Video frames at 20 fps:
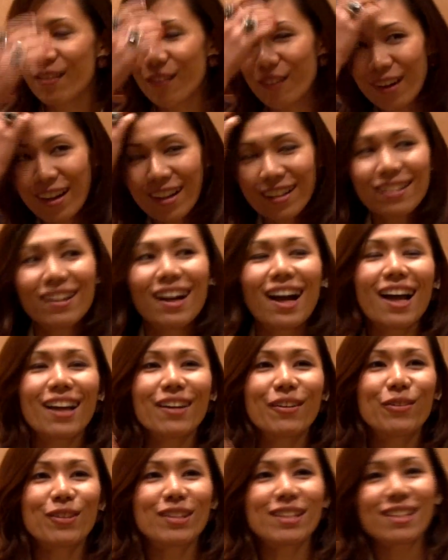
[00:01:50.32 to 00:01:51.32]
Well,
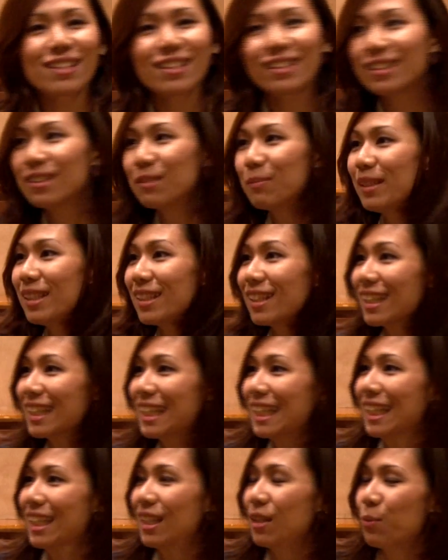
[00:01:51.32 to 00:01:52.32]
I was a little bit
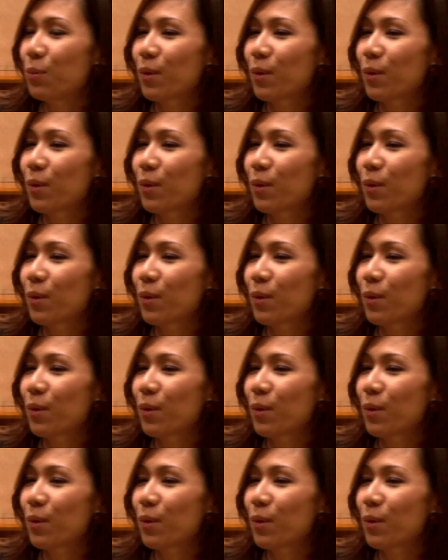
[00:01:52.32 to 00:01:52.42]
lucky